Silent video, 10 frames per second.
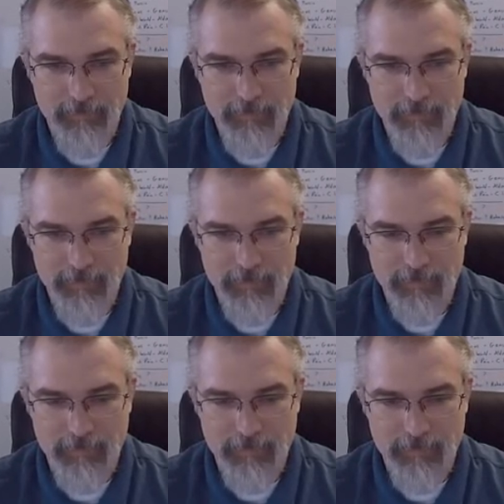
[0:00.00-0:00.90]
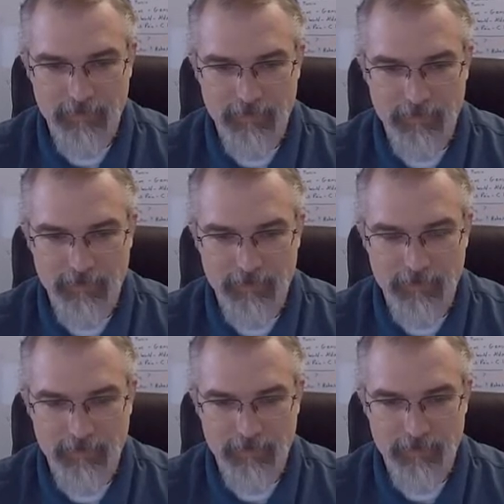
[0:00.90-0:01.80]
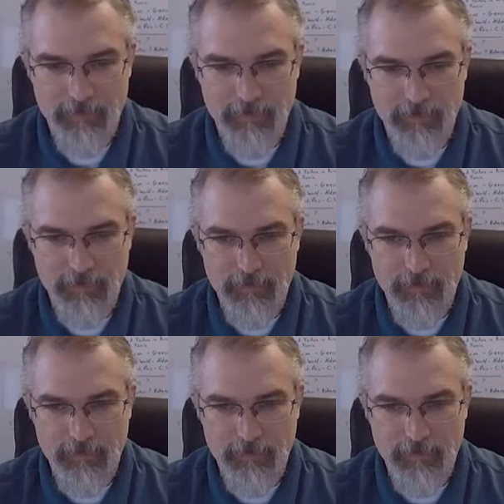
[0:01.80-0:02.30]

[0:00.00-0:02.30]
(silence)